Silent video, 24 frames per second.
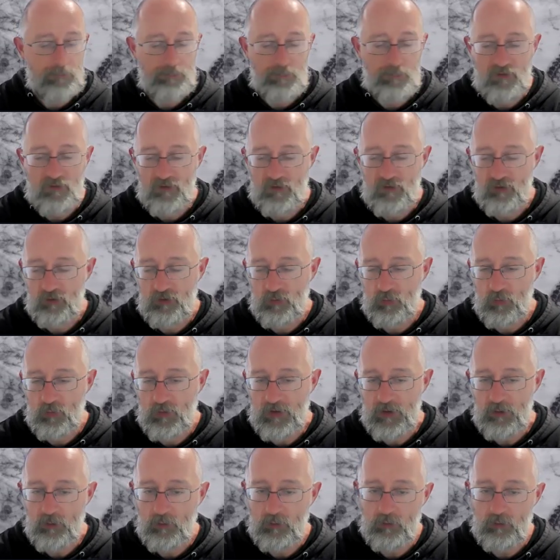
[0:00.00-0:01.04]
position where
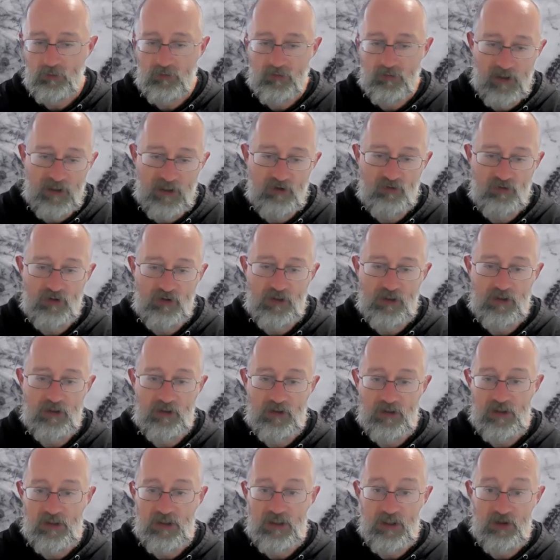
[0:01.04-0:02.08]
you're tensioning
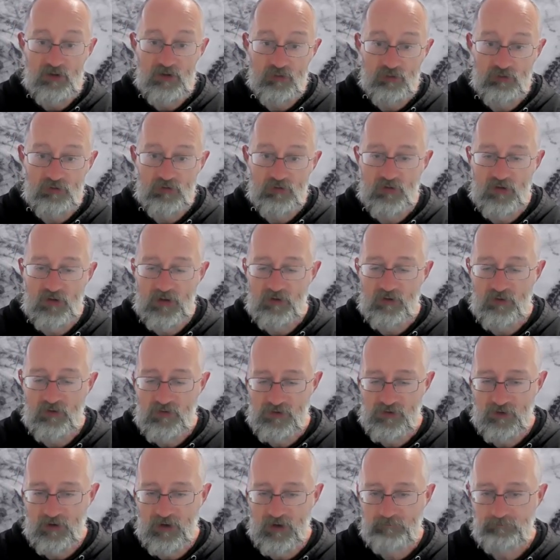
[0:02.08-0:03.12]
the injured
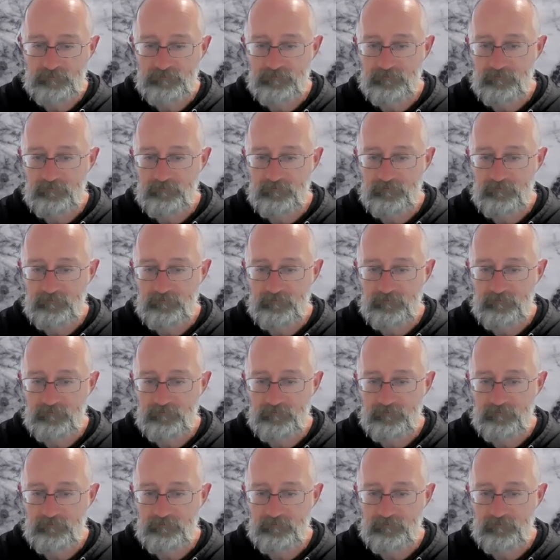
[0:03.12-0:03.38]
site.